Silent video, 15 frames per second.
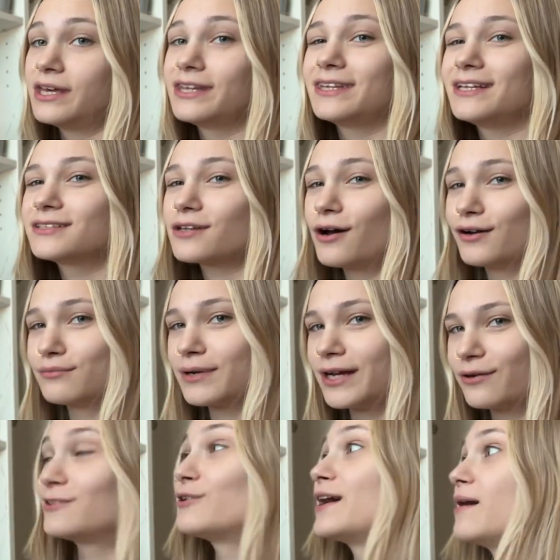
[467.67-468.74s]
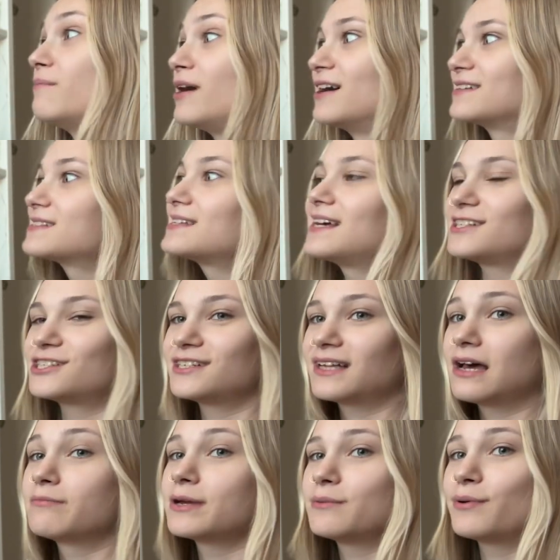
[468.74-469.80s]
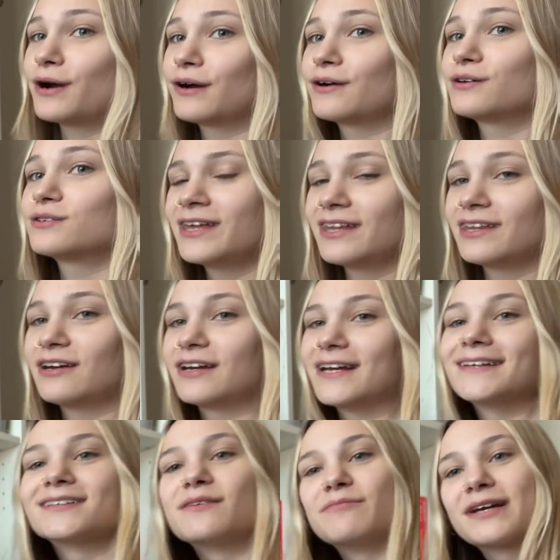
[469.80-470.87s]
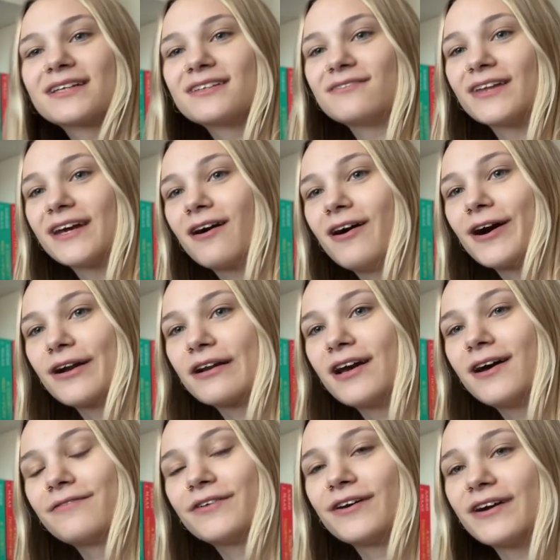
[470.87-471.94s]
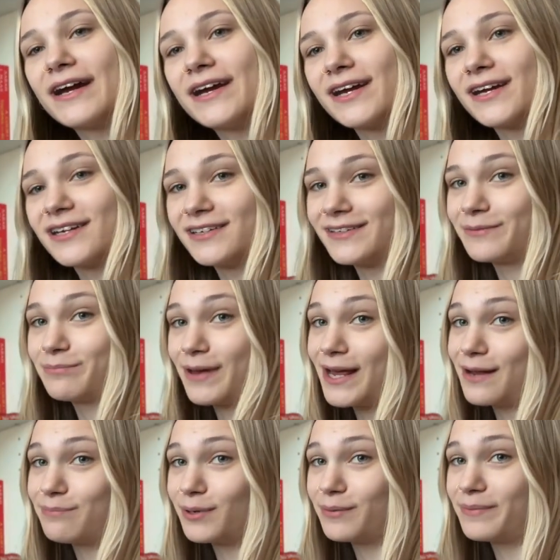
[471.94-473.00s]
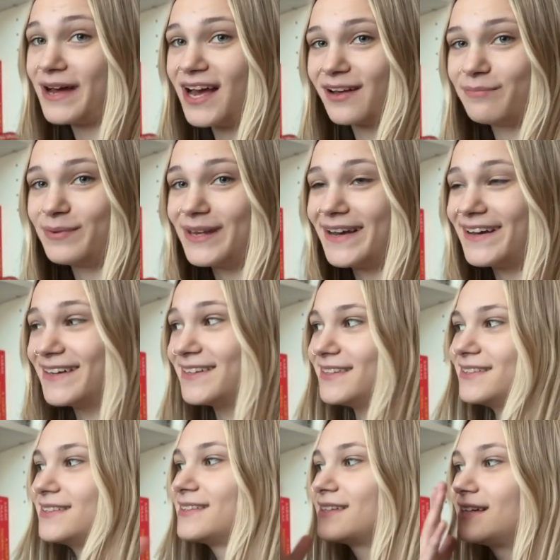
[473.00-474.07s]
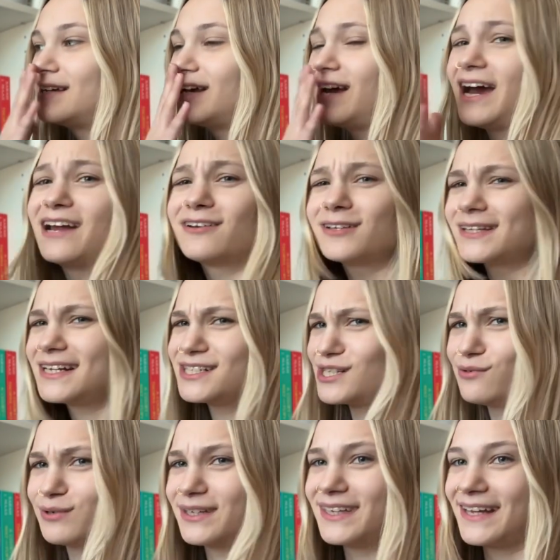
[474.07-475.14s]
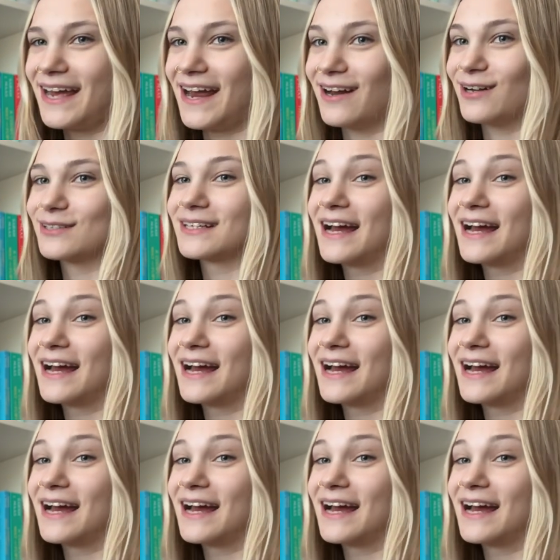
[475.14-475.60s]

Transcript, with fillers: These are my grandma's that she let me borrow. There is a mix of like hardcover and paperback because I don't think she really cares.